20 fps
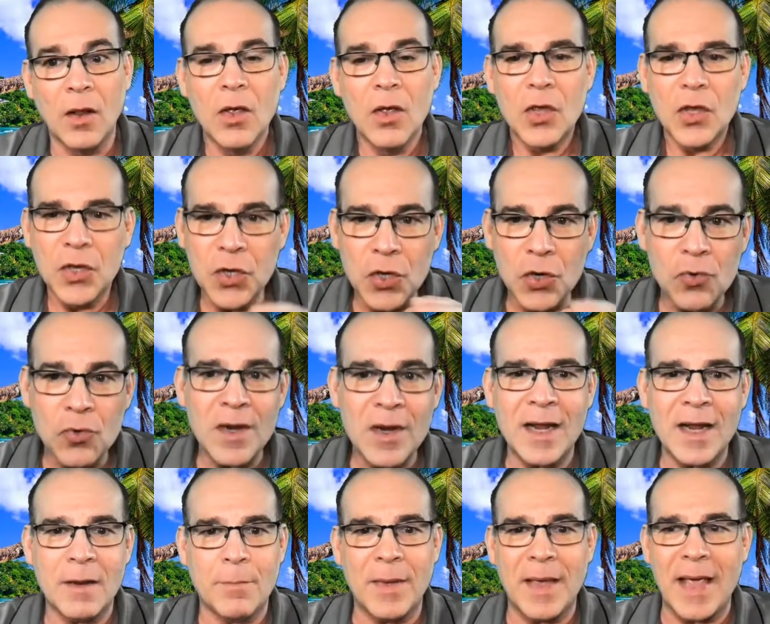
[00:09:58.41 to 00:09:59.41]
You need
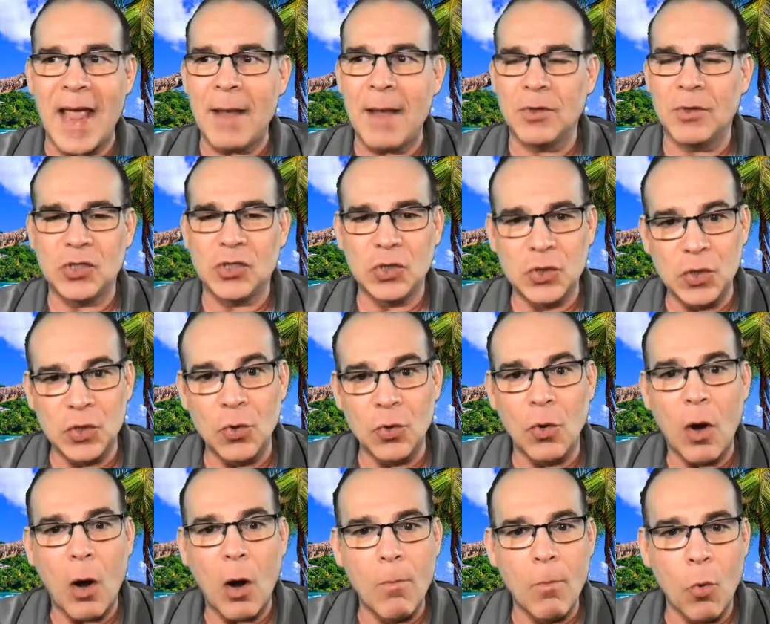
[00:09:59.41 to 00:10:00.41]
to be able to do
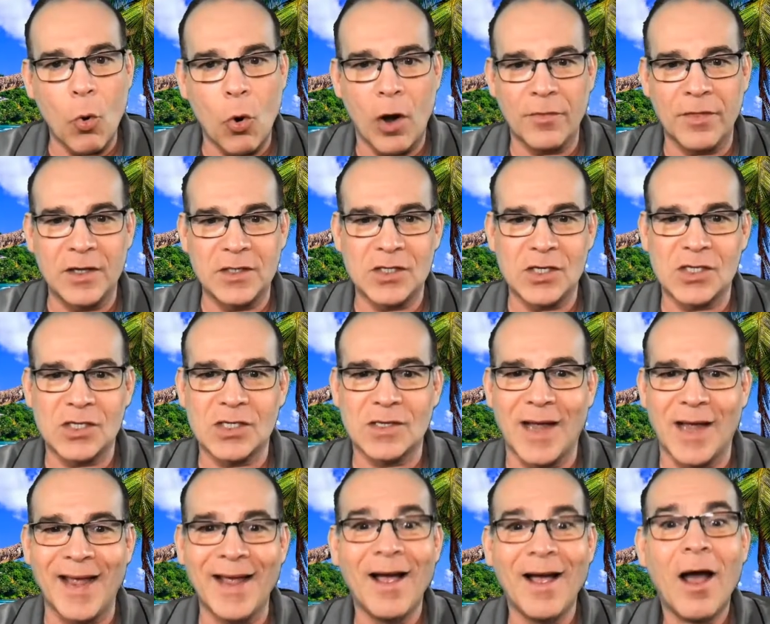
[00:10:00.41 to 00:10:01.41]
more than just
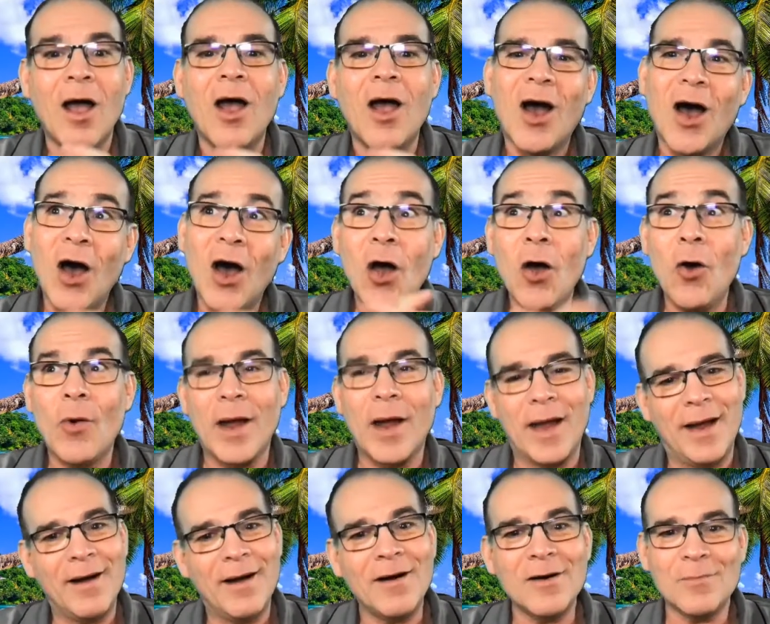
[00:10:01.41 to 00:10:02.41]
say, "Oh,
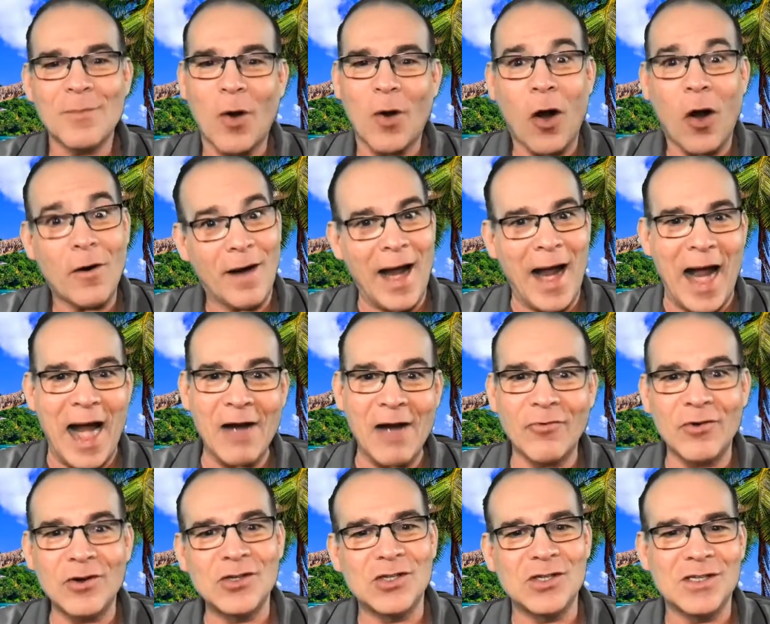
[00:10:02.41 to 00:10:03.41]
here our
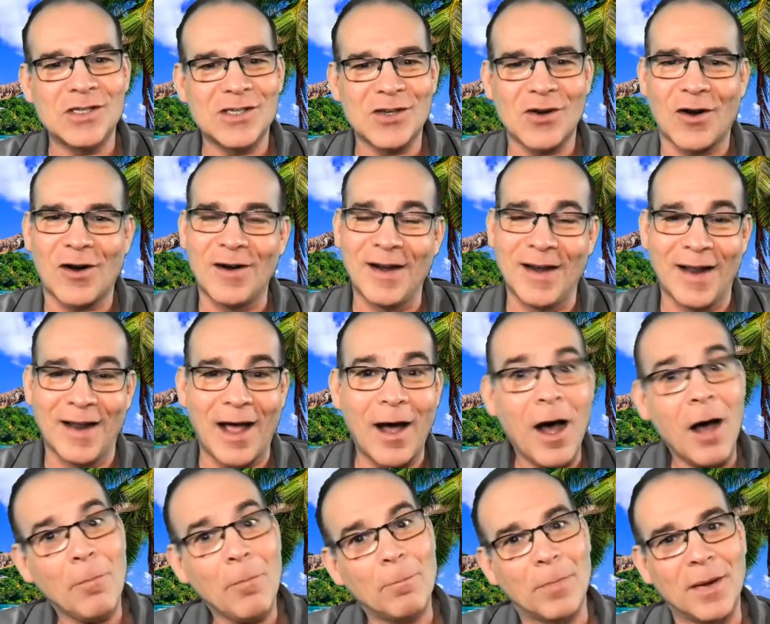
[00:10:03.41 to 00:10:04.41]
averages are
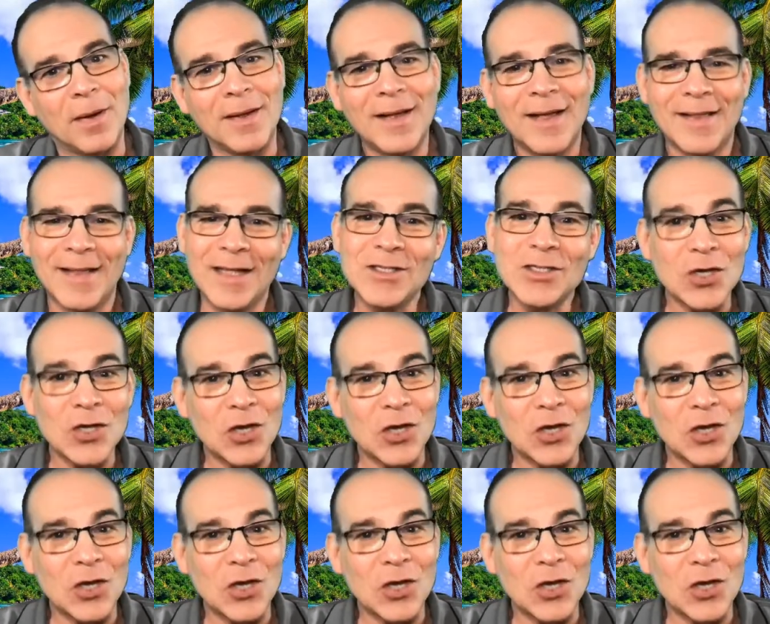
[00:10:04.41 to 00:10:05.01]
up. That's a